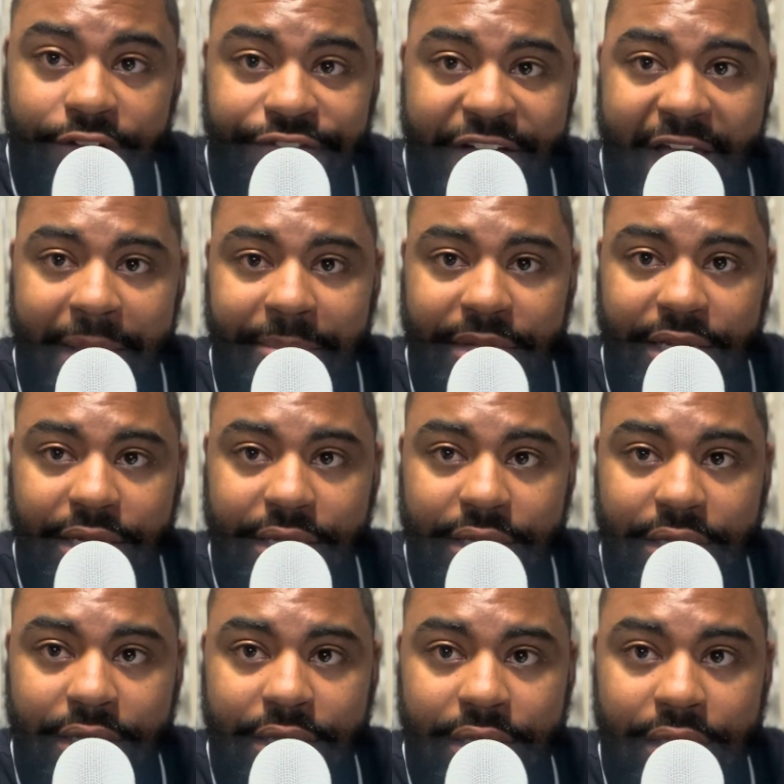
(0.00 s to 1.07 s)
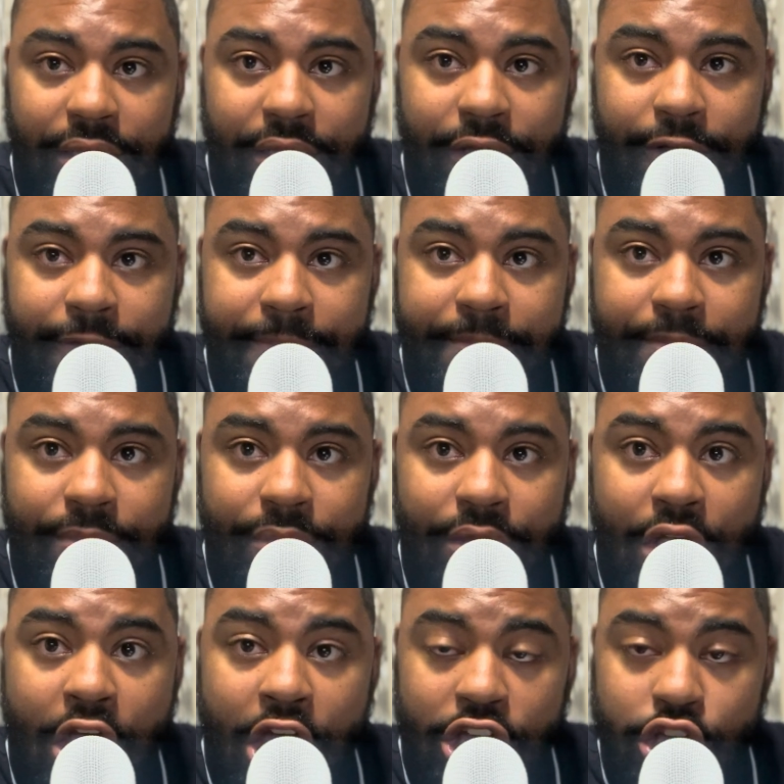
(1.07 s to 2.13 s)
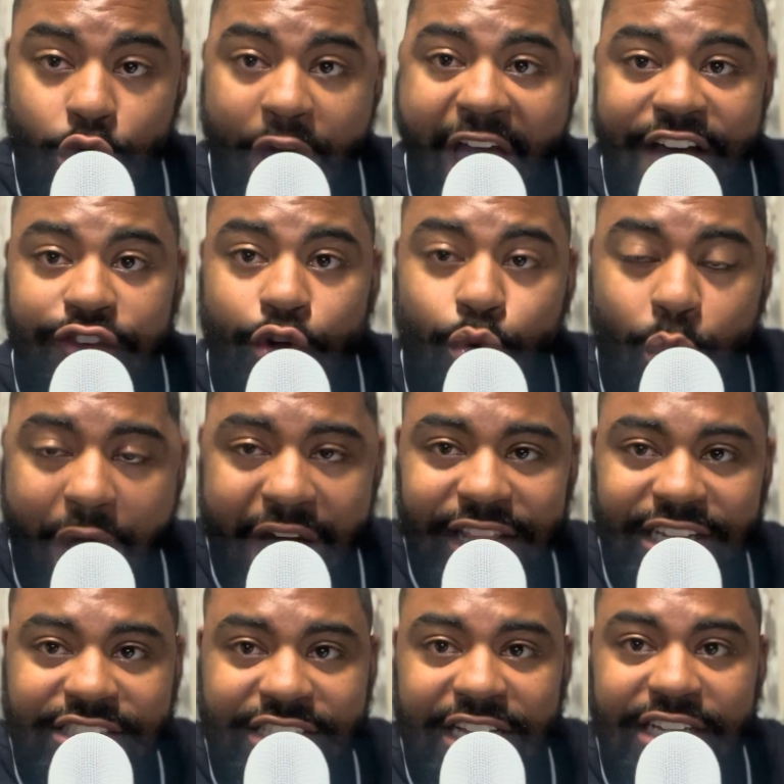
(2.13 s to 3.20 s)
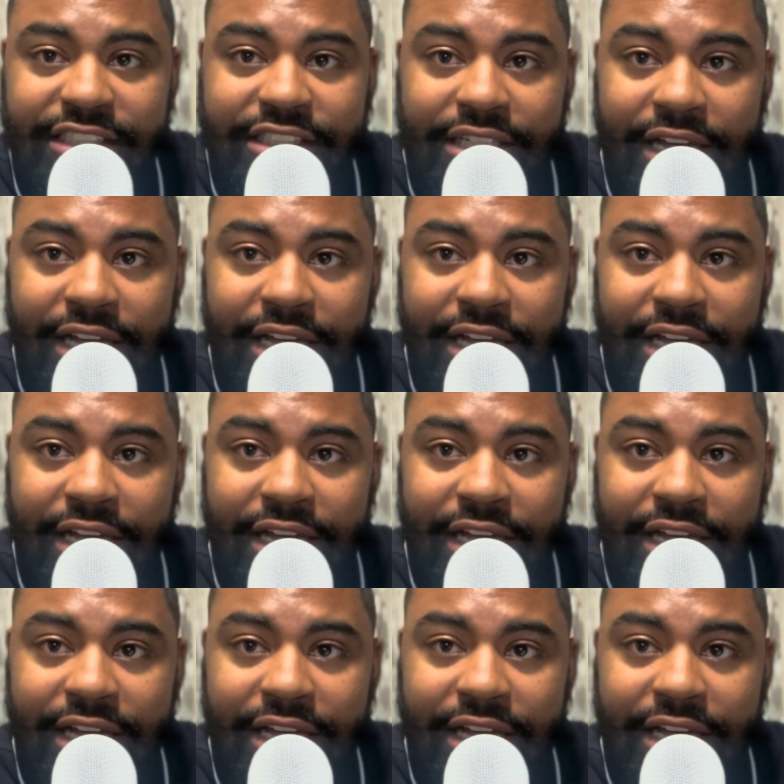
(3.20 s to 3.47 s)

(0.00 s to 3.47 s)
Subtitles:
family. You have qualities